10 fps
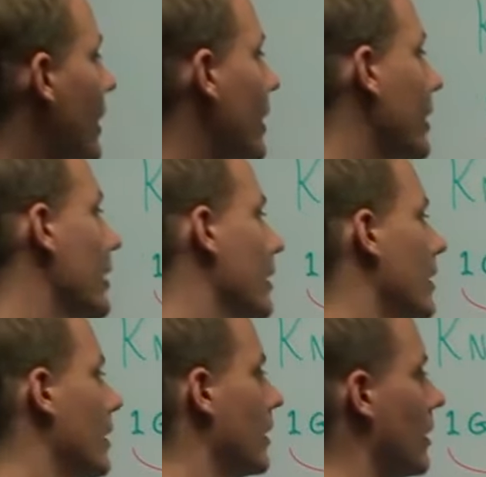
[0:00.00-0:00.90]
The
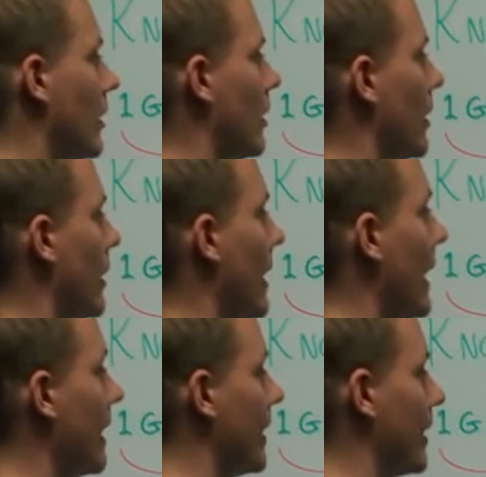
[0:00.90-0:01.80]

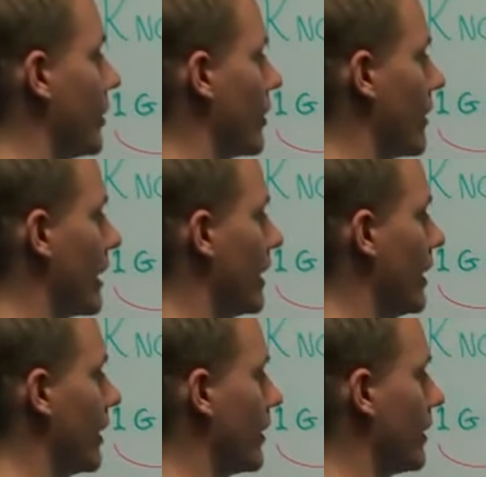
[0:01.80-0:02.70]
ninth digit right
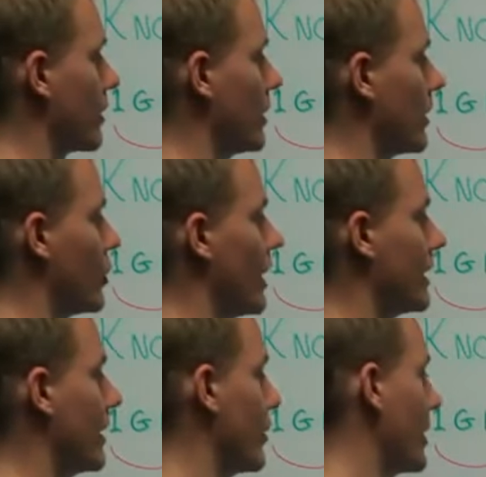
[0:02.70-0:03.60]
here is called a
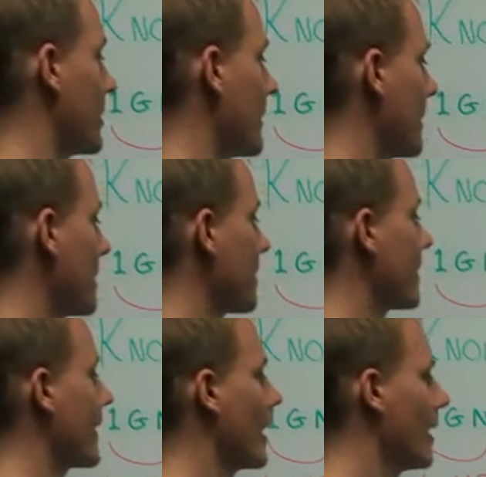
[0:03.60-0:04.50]
check digit.
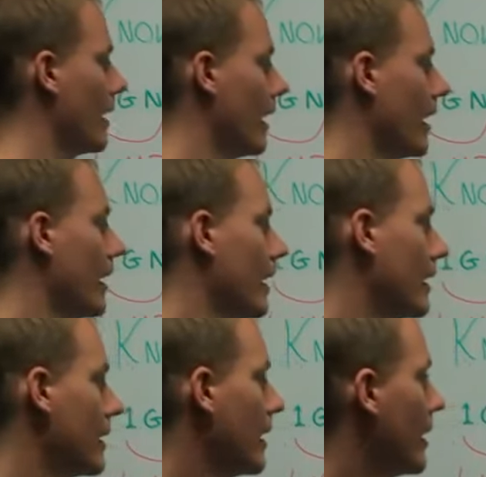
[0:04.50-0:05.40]

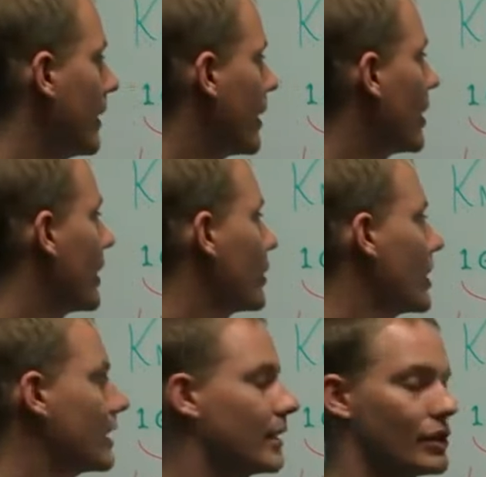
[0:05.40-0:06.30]
And they call
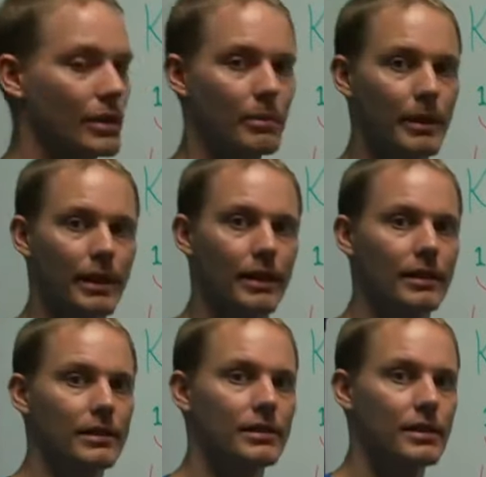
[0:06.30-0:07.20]
it a check digit
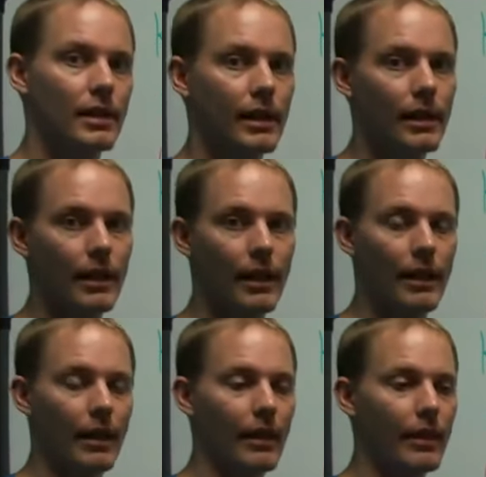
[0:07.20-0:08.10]
because
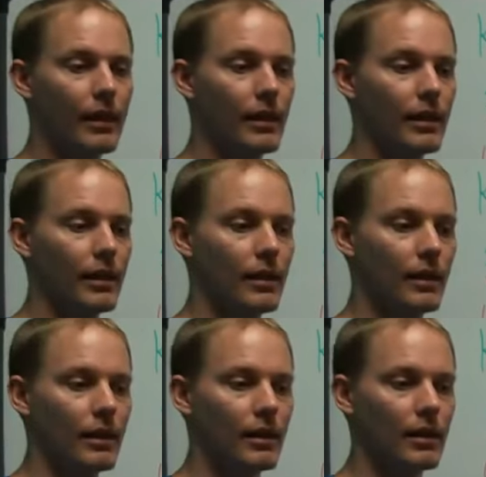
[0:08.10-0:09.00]
the
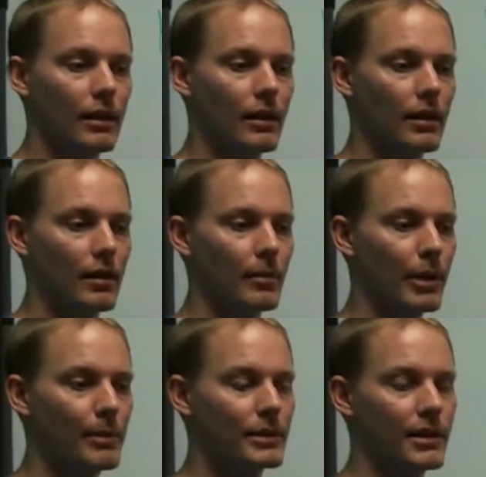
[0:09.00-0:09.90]

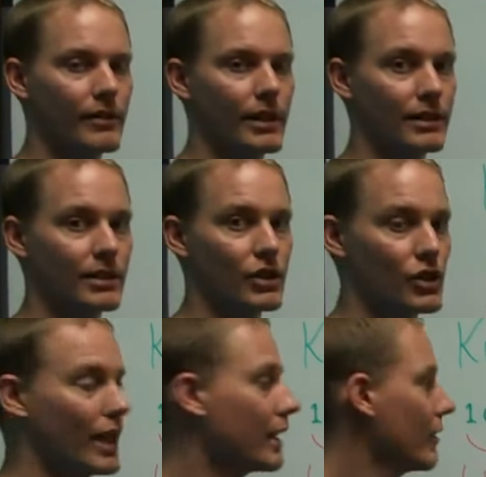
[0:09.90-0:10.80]
purpose of it is
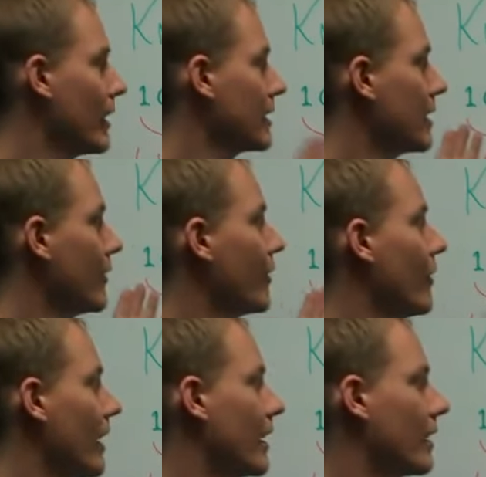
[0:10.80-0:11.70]
to check the rest of
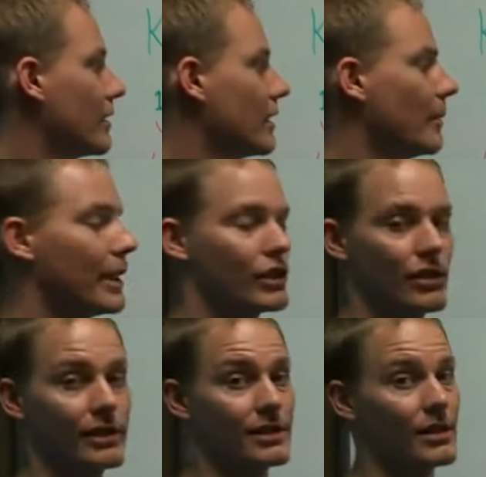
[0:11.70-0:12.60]
the VIN to make
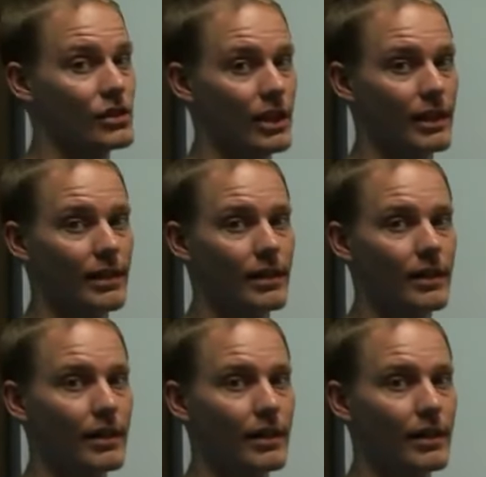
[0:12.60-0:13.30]
sure it's legit.